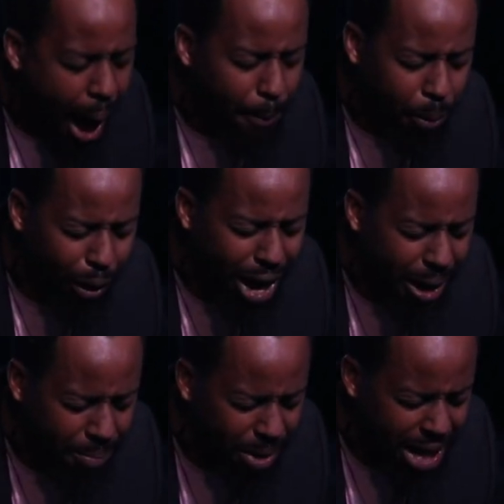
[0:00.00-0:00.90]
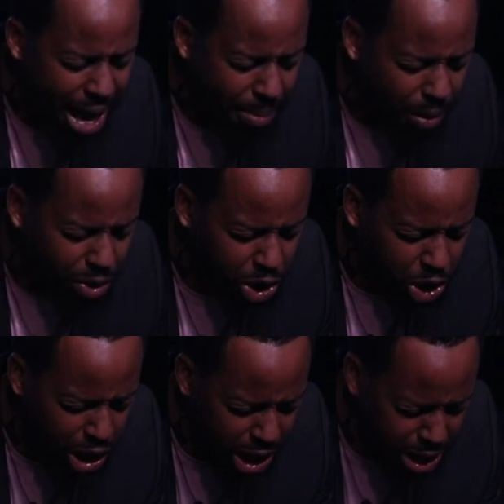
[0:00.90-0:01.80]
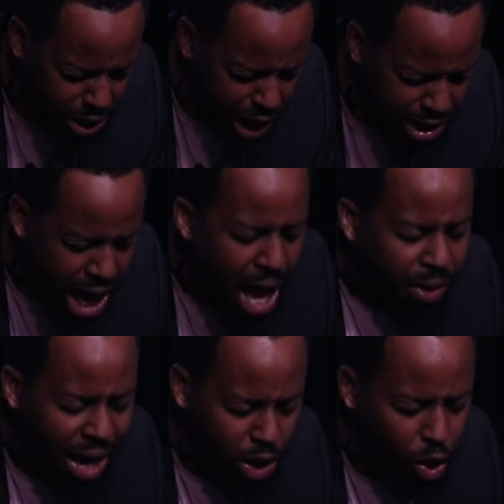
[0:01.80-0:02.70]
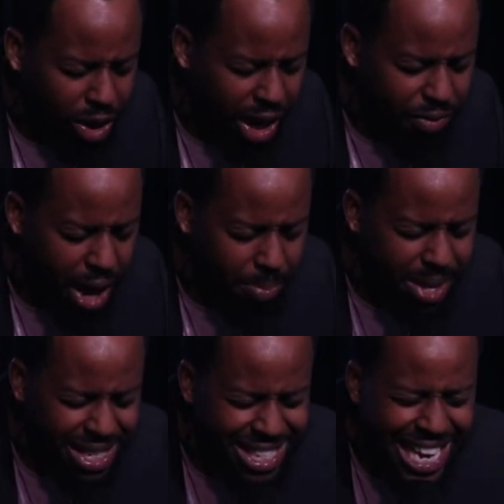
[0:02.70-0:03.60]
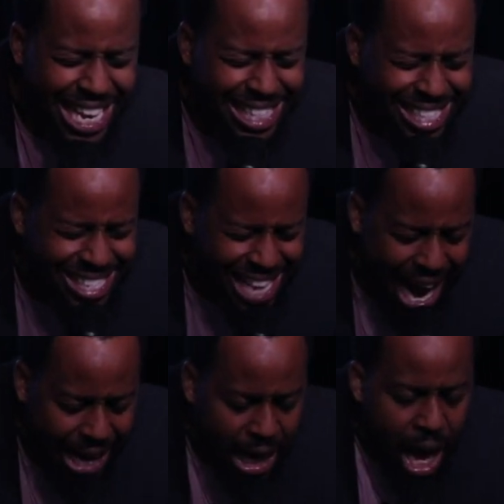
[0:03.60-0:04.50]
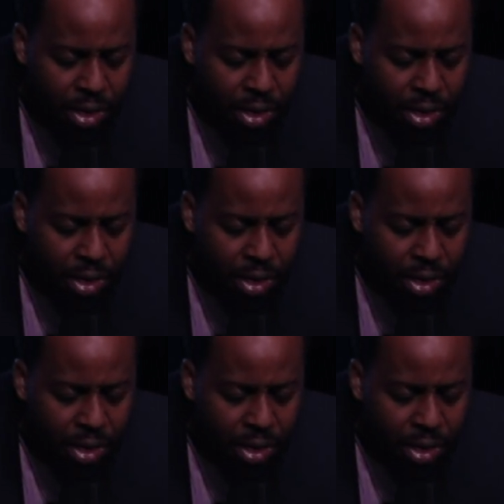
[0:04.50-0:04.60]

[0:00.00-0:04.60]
I pray in the name of Jesus that you'll give them this insight